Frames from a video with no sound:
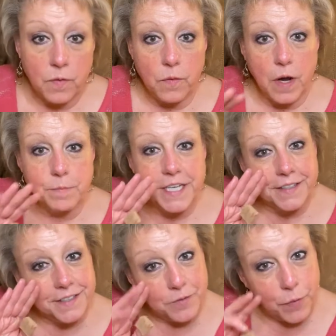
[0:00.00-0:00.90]
I'm
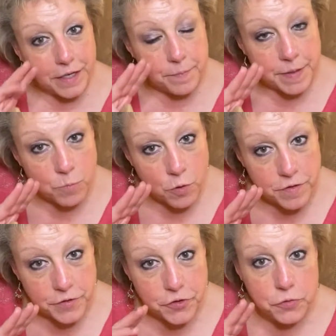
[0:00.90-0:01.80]
tending to recommend more
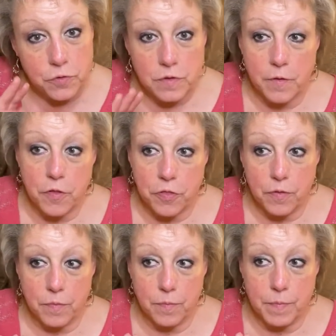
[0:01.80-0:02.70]
than 2,
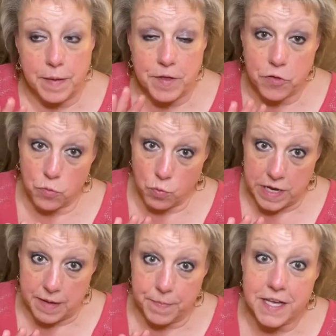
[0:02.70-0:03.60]
maybe
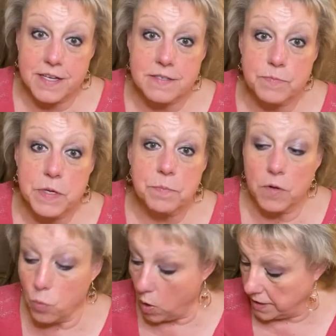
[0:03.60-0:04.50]
3, because
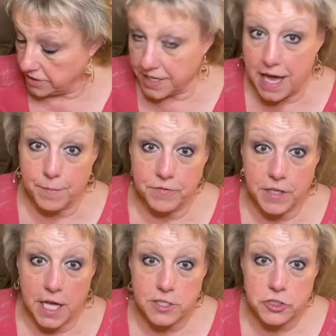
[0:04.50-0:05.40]
people want to
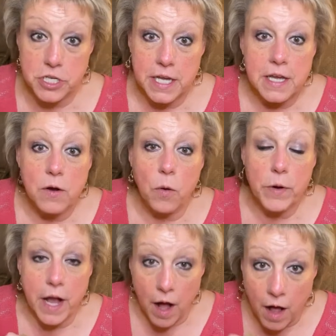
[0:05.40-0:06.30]
camouflage.
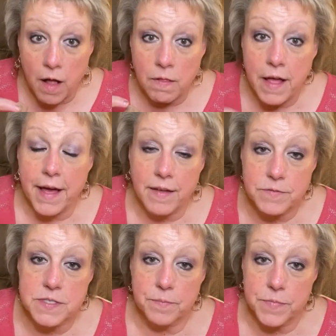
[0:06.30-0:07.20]
We all have
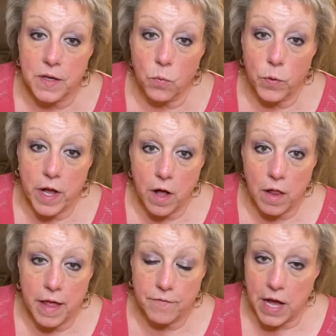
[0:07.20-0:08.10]
something.
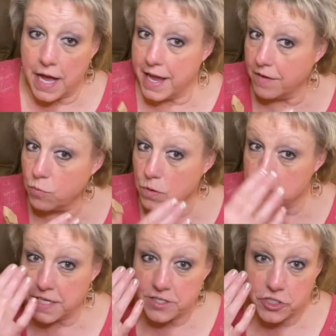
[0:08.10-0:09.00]
I have
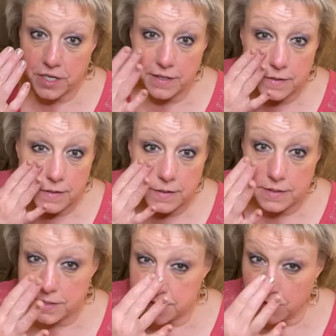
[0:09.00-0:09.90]
rosacea,
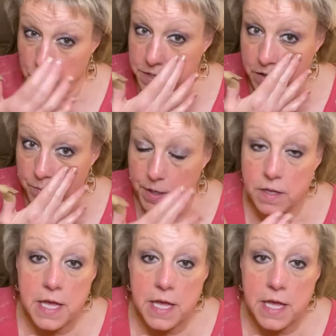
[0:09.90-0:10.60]
so terrible.